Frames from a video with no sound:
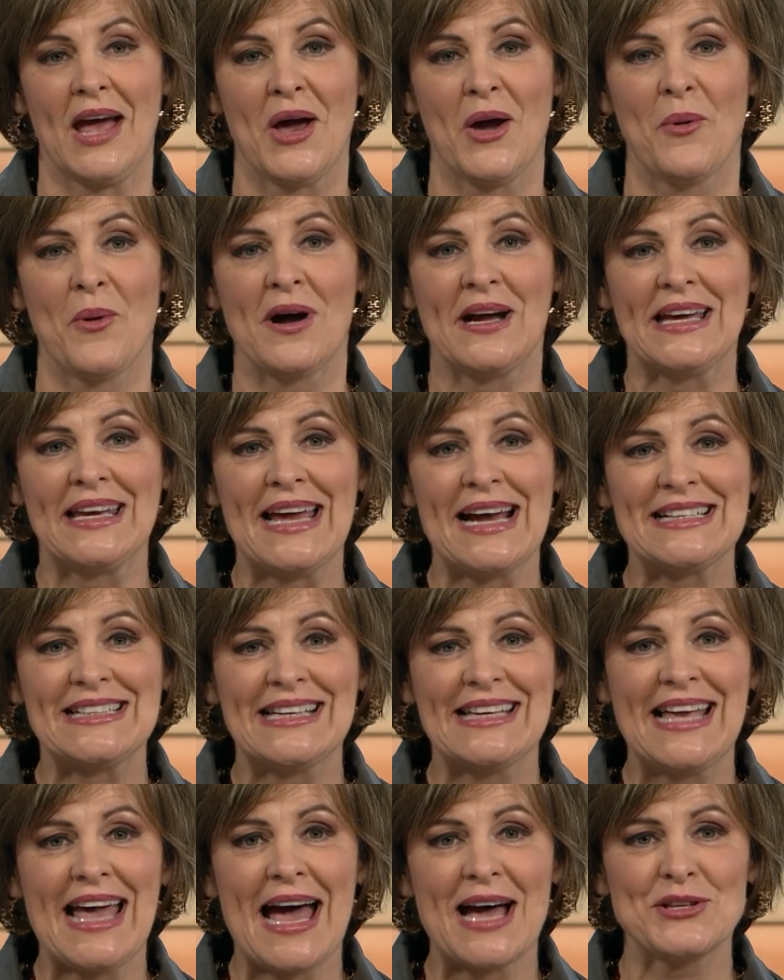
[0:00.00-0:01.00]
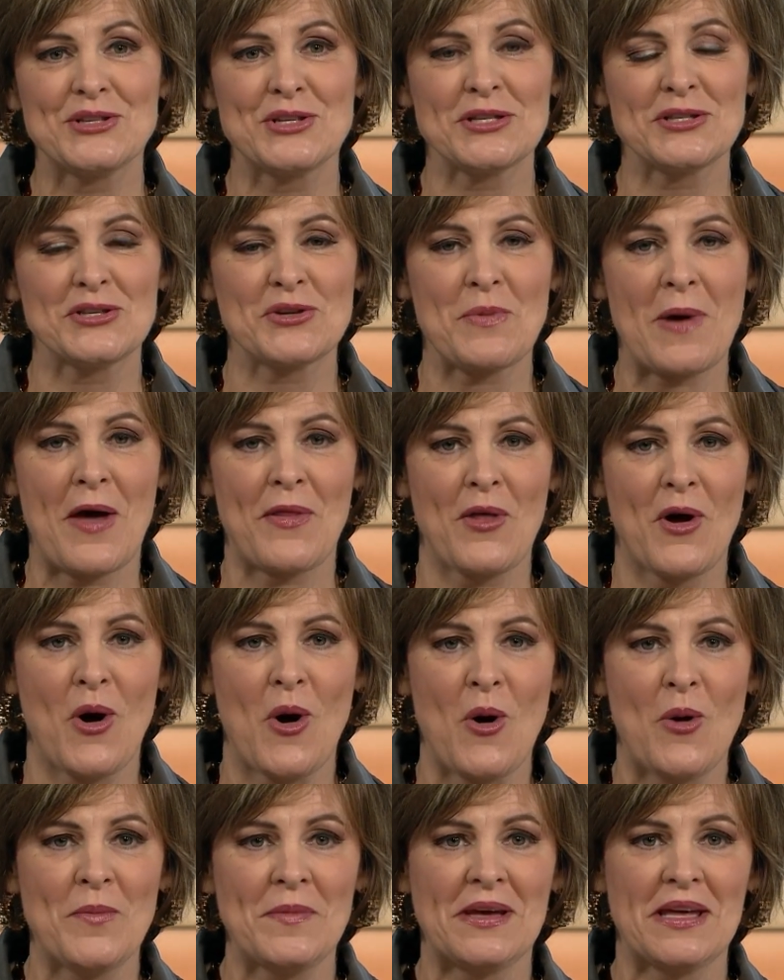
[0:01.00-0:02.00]
Well, connected gadgets around the
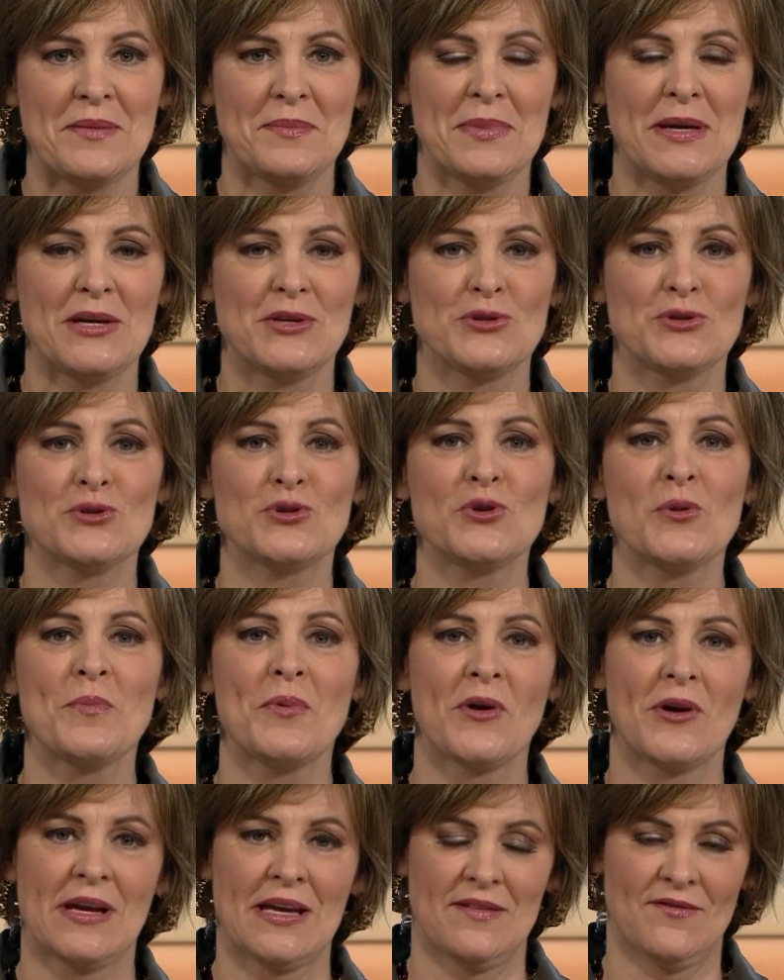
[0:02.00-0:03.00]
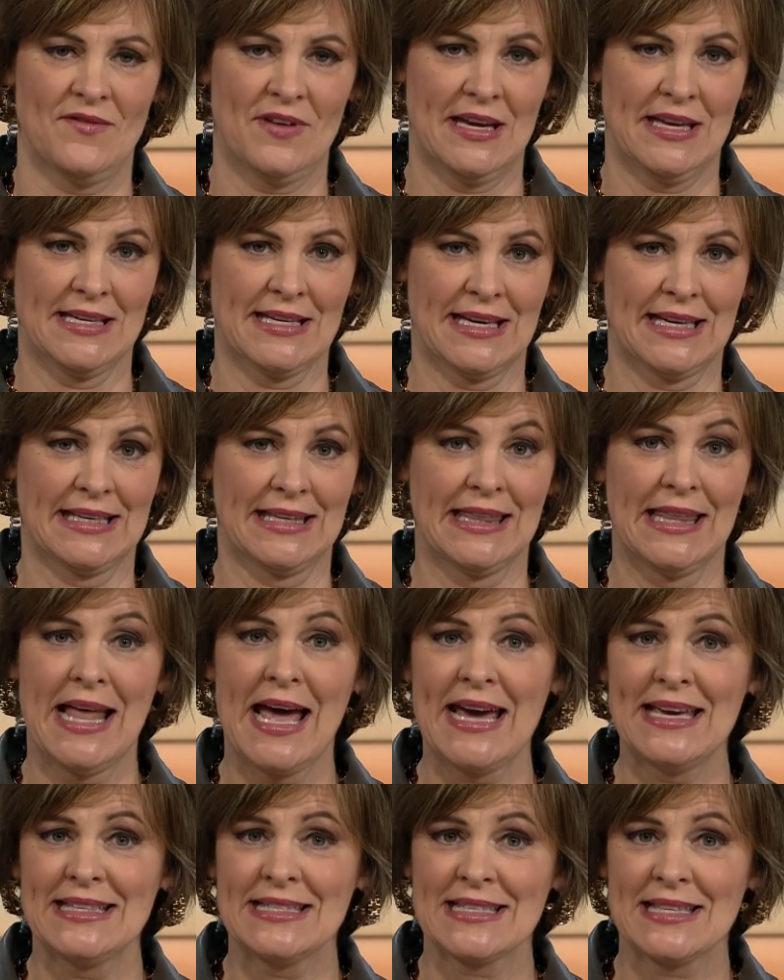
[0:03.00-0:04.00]
home can be super convenient.
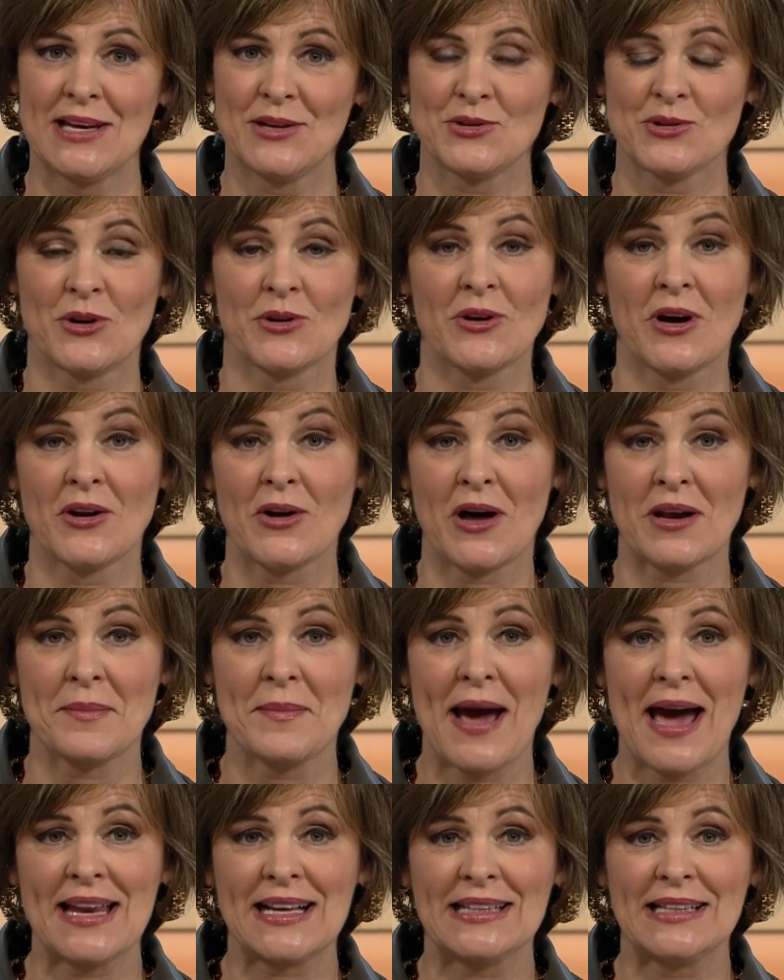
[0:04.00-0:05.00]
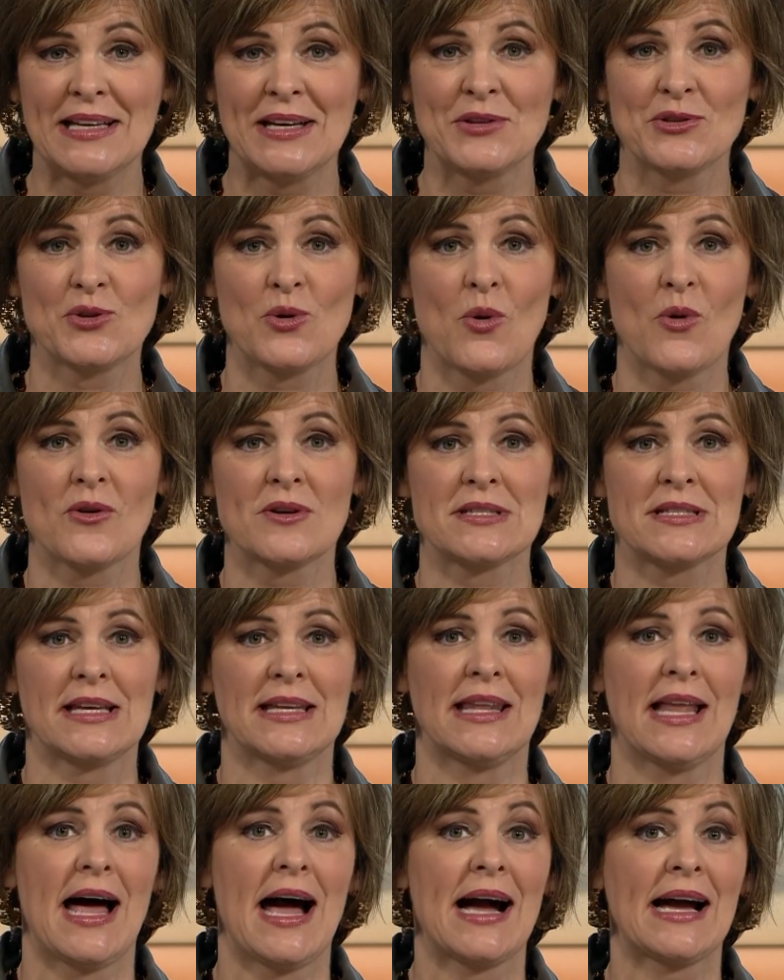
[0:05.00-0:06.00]
Lights that turn on automatically, doors that
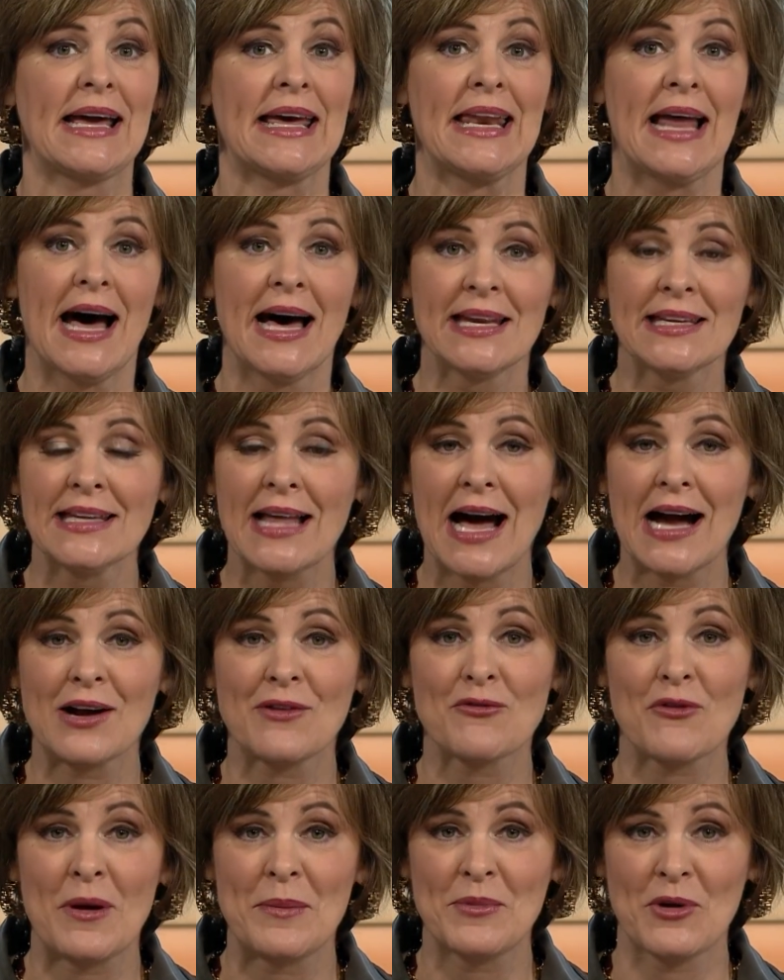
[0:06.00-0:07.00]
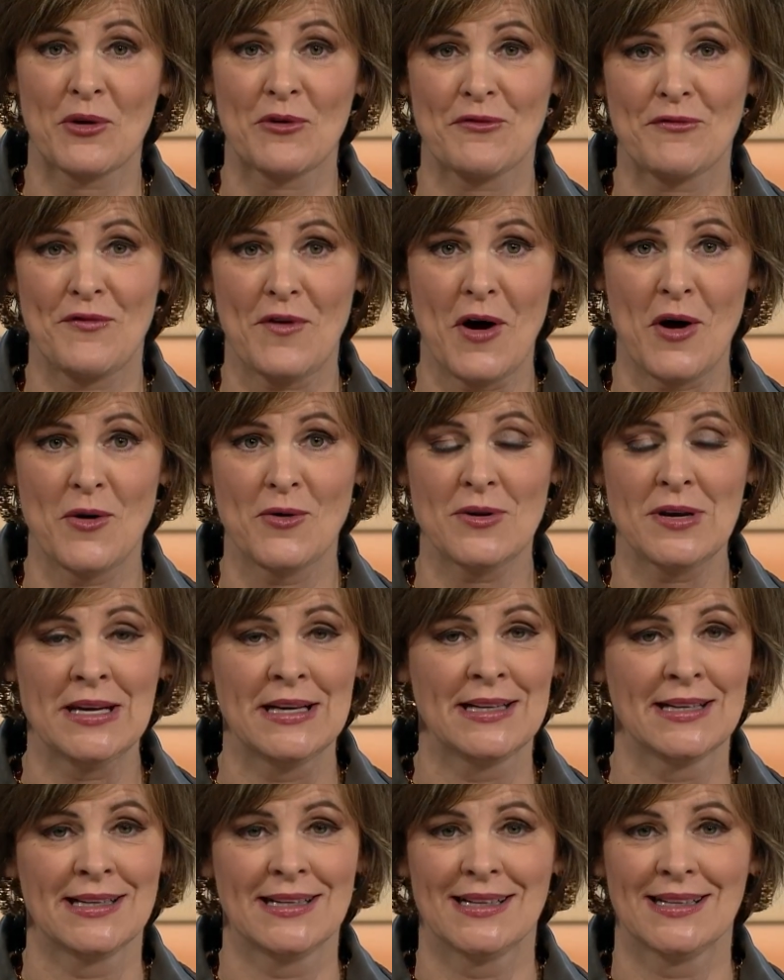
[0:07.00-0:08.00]
lock and unlock from your phone.
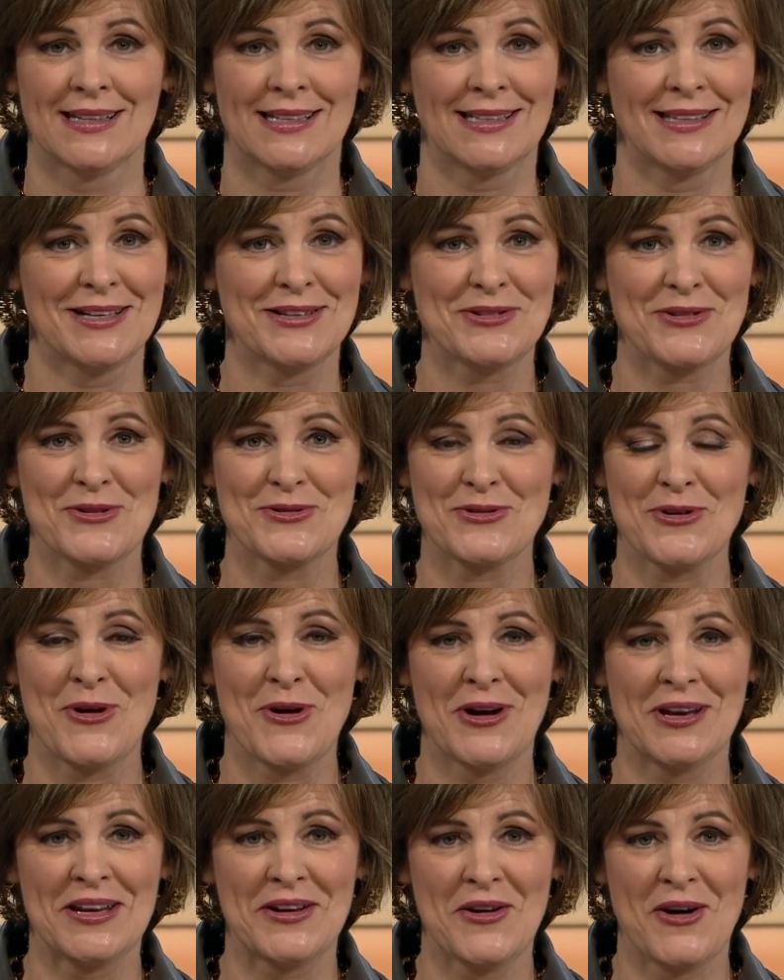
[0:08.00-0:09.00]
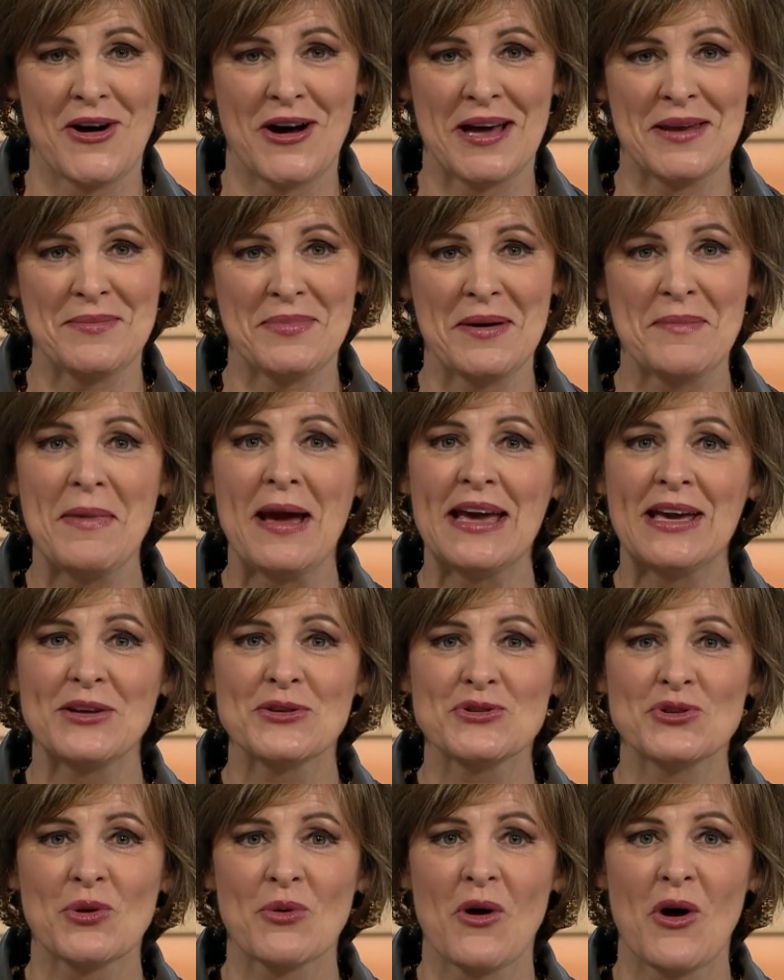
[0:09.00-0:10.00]
The list goes on and on. But
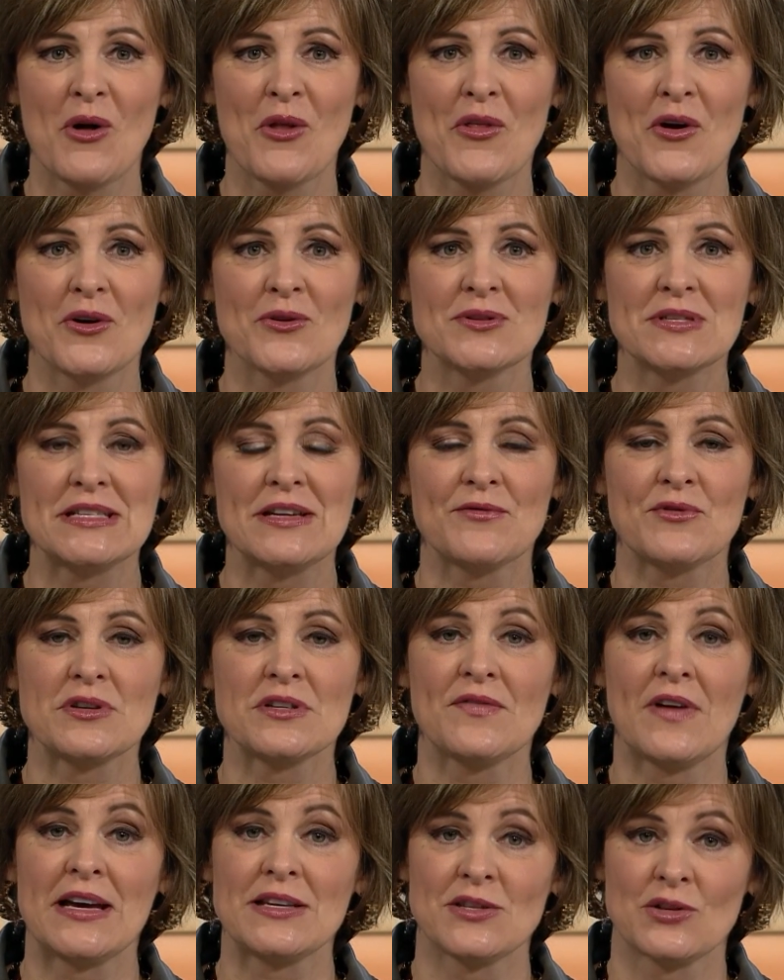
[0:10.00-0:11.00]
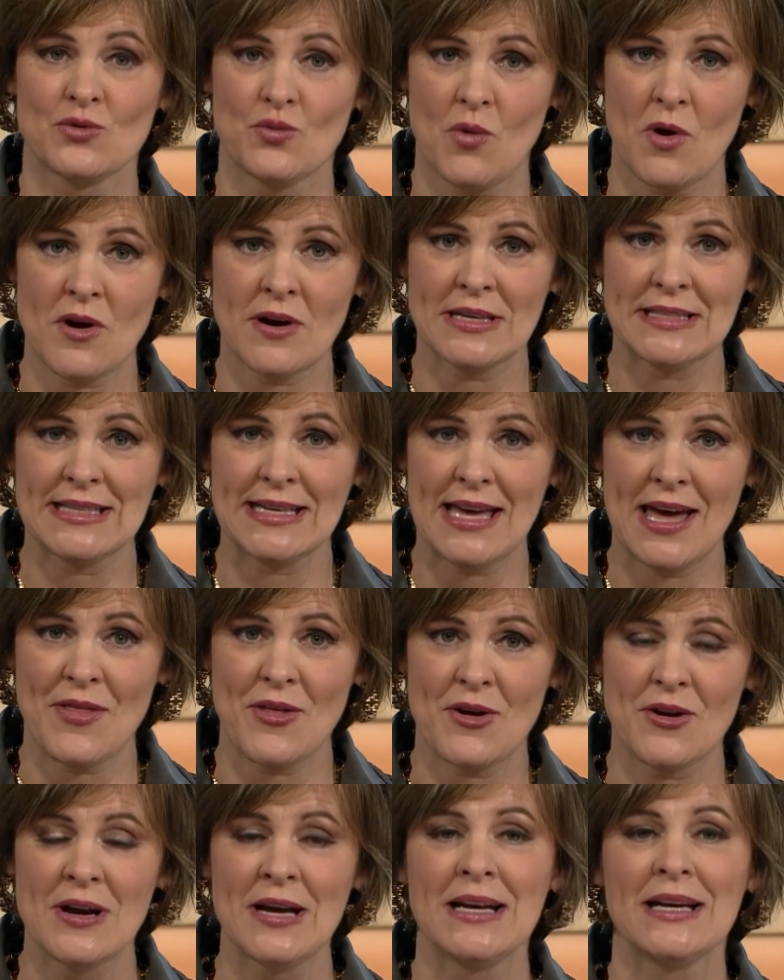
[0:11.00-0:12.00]
making sure all those different devices work
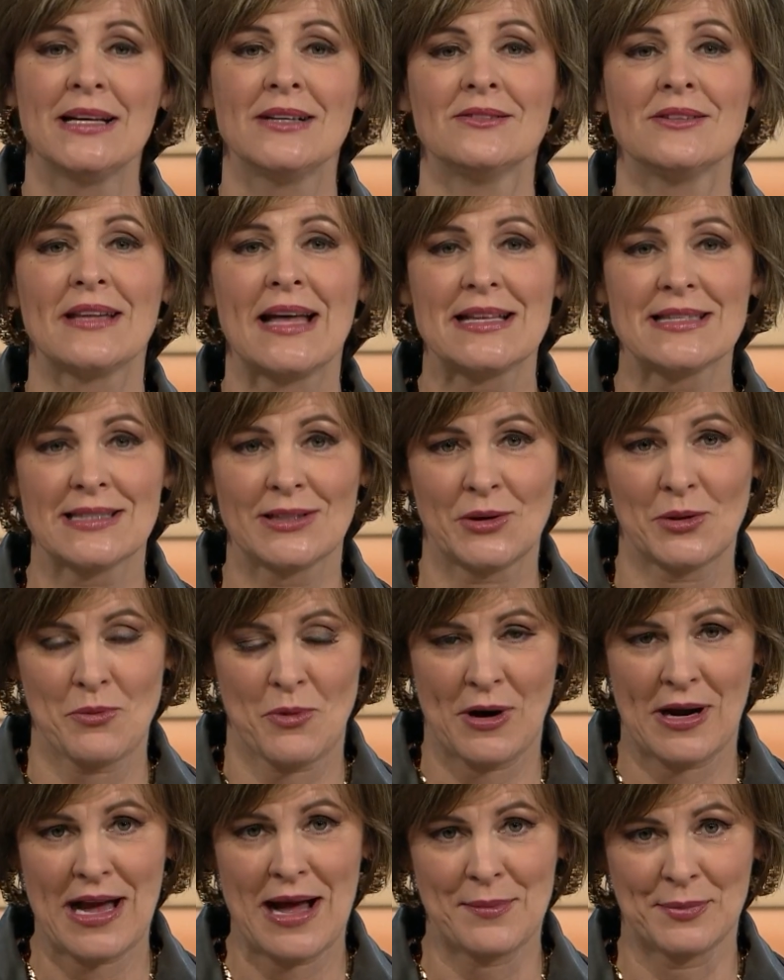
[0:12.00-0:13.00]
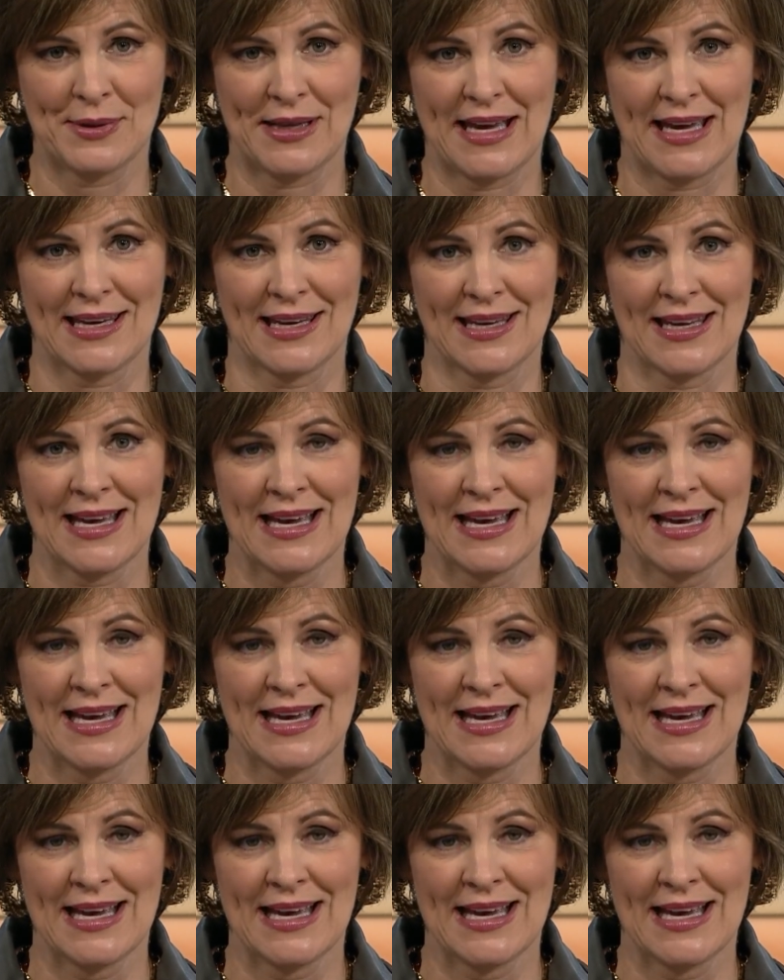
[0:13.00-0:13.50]
together, well, that's a little more complicated.